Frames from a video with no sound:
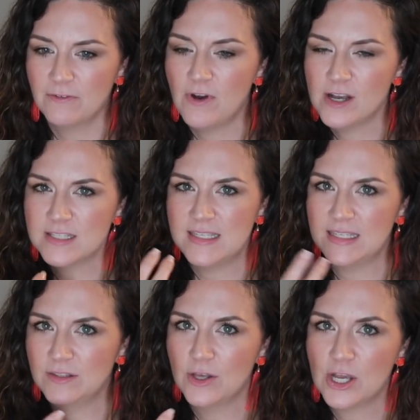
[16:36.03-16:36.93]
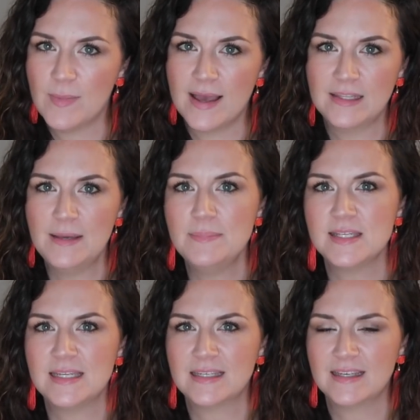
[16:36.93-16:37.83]
frosted look on my
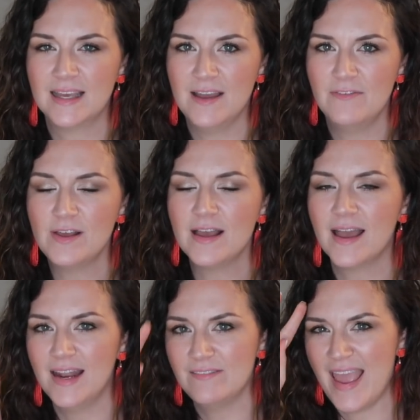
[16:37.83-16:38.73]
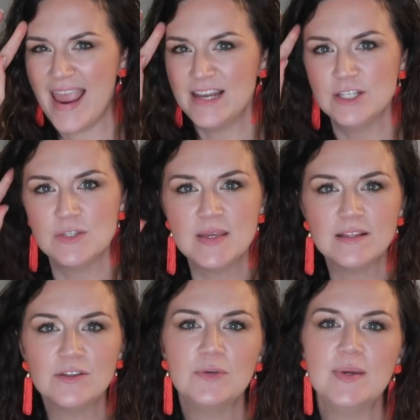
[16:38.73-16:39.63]
lips, and I feel like it kind of ages me
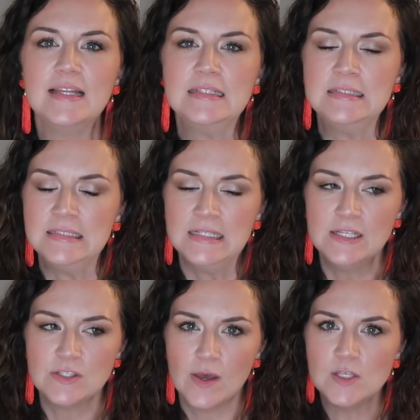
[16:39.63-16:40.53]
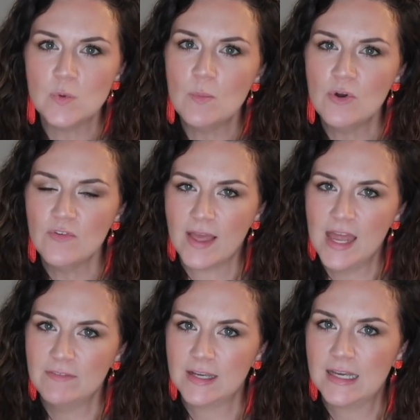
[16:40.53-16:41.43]
a little bit. So I just want more of like
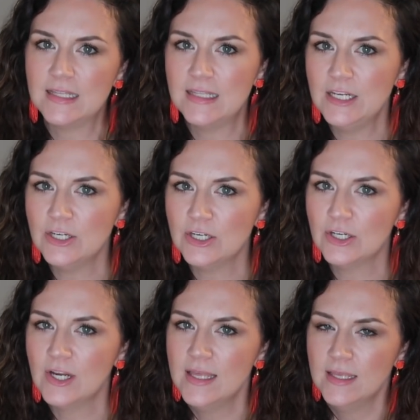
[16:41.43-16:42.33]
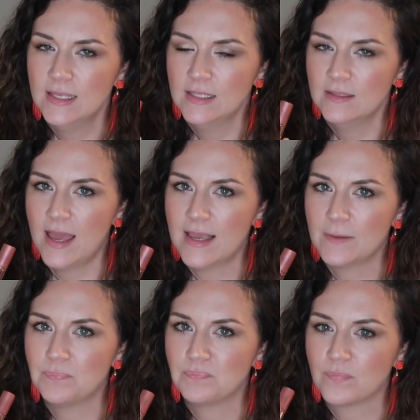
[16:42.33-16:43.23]
kind of a clear,
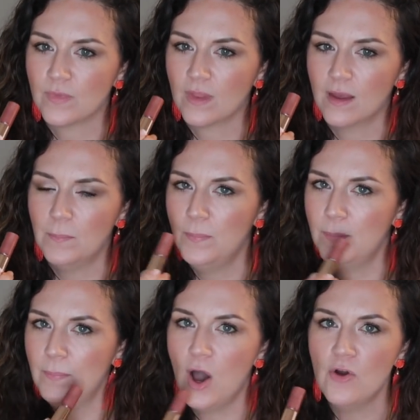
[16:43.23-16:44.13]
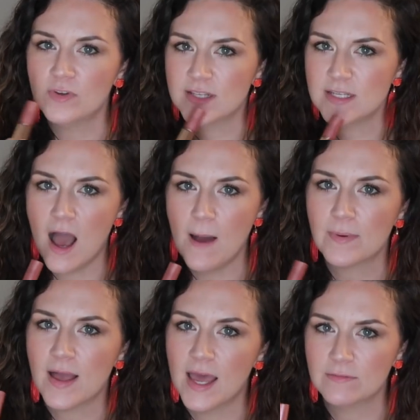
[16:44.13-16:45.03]
like over the
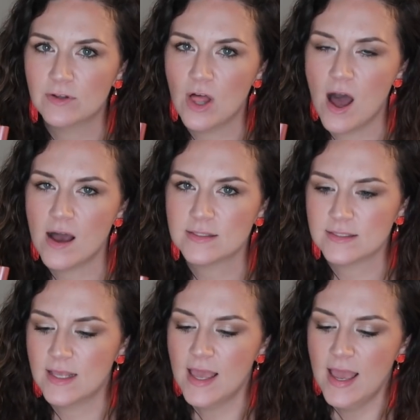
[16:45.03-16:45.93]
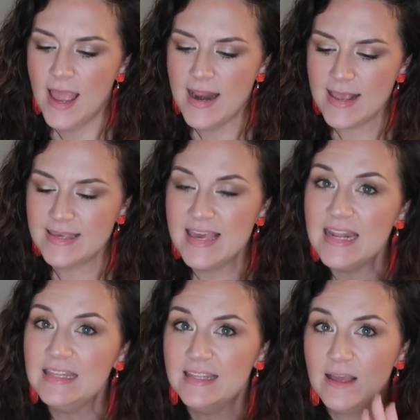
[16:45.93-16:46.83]
top kind of gloss. And I
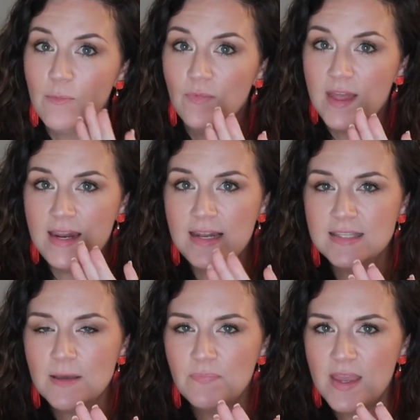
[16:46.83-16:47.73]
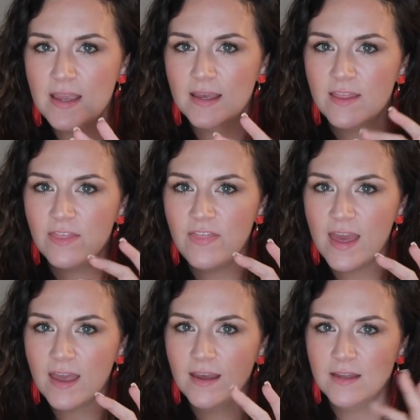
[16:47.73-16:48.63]
get it, they needed something
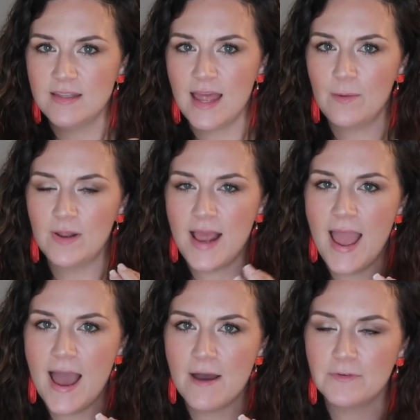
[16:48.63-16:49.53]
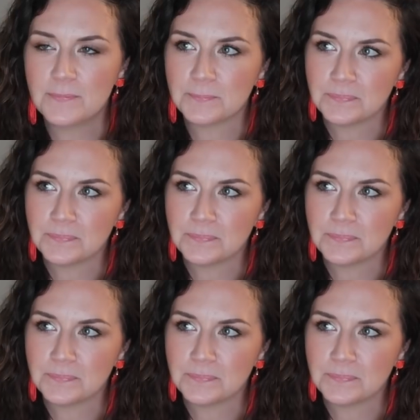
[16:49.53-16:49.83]
thick that would have